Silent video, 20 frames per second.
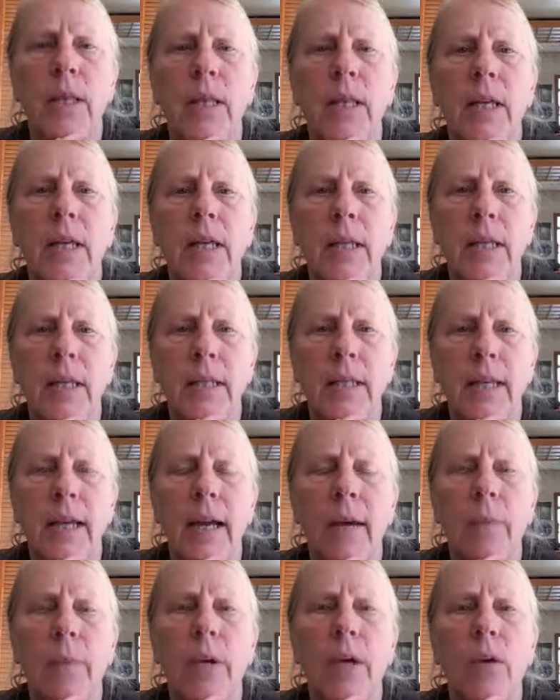thing that's
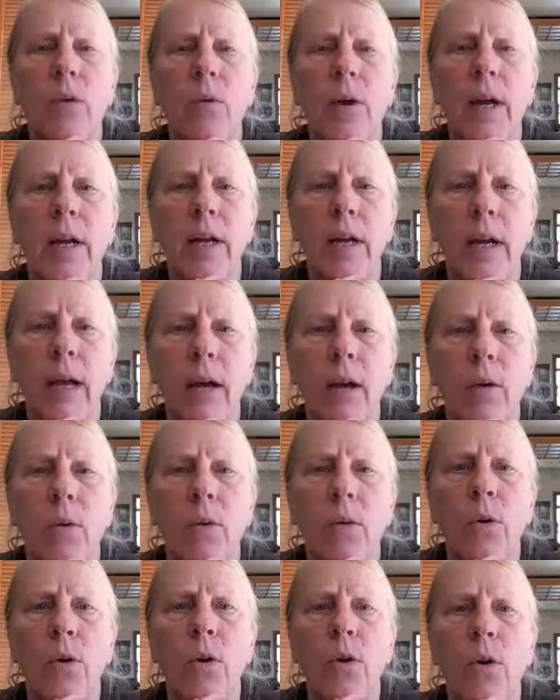happening right now,
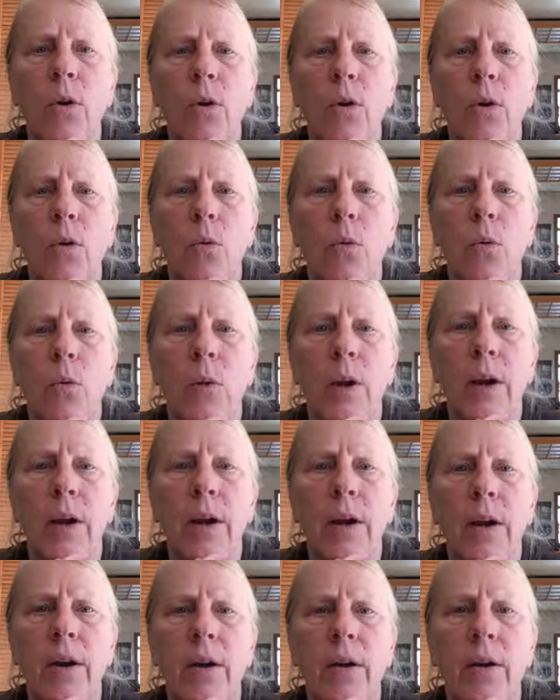
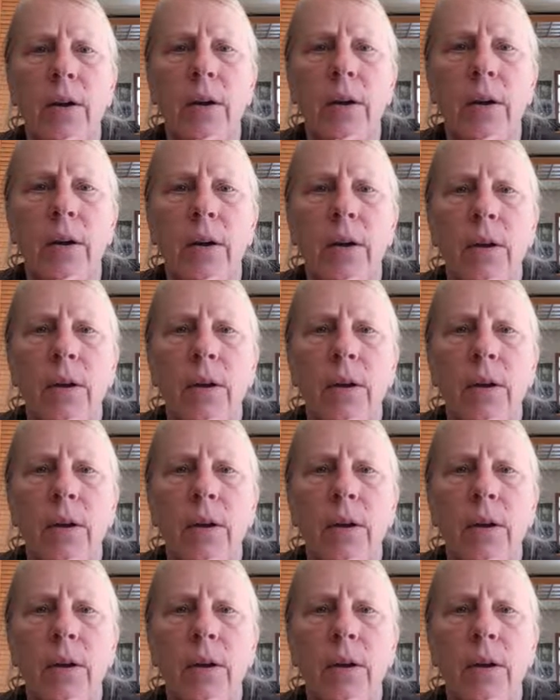where